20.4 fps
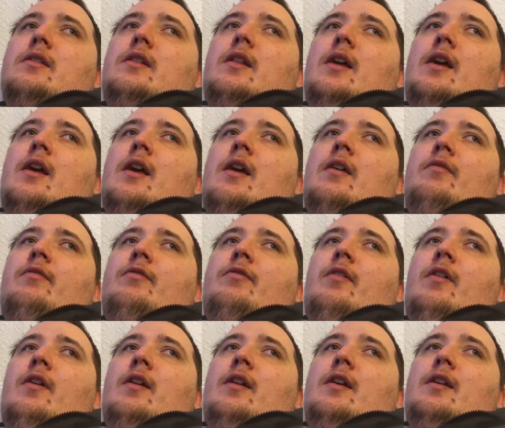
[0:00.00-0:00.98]
they have
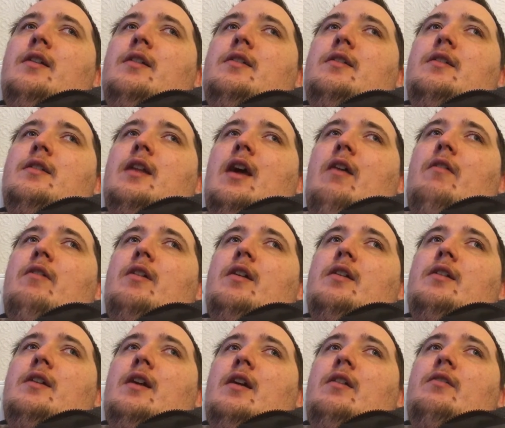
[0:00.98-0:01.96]
finally narrowed
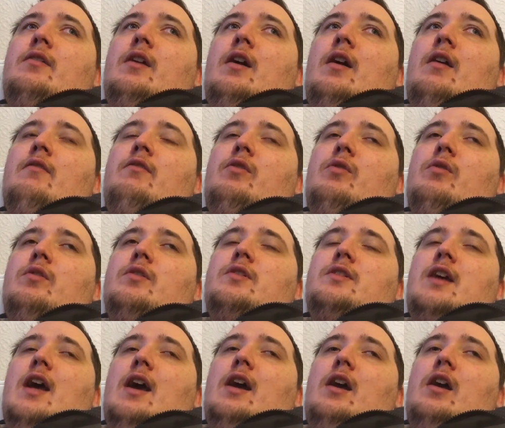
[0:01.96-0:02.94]
it down that I've got
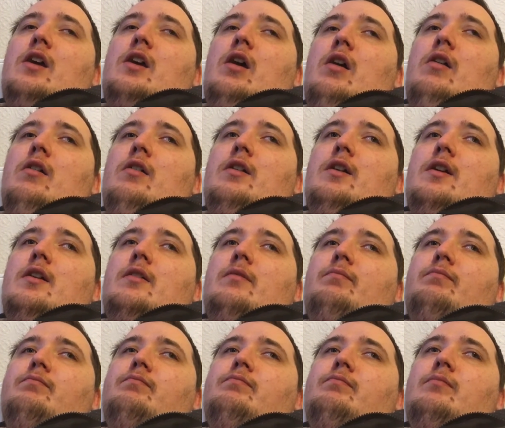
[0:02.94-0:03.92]
tachycardia.
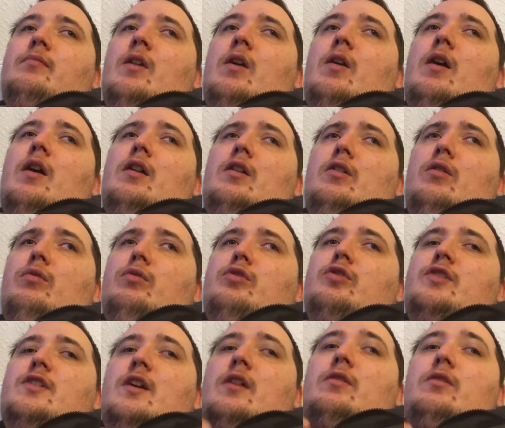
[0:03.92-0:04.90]
Now, I had an
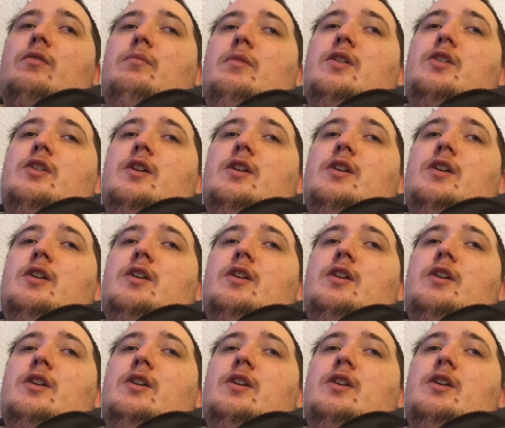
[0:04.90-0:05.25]
ultrasound on my